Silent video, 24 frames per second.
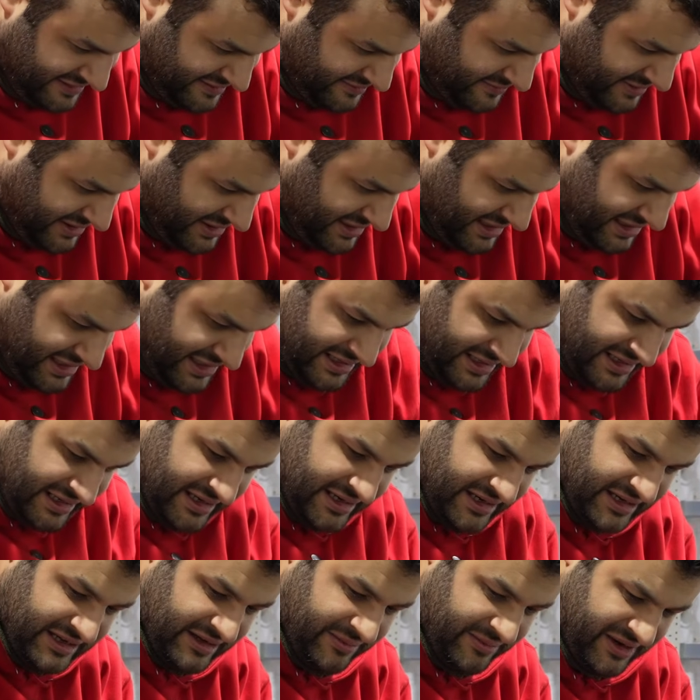Ready?
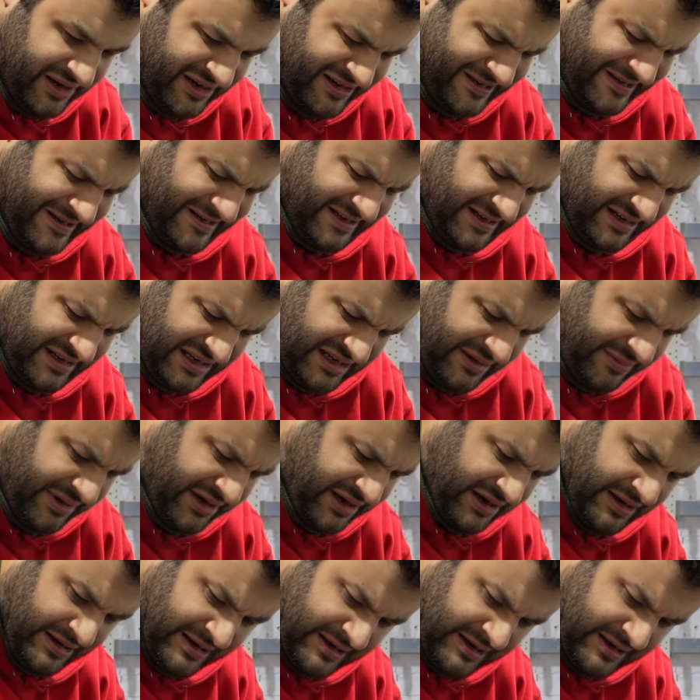Come on, come on.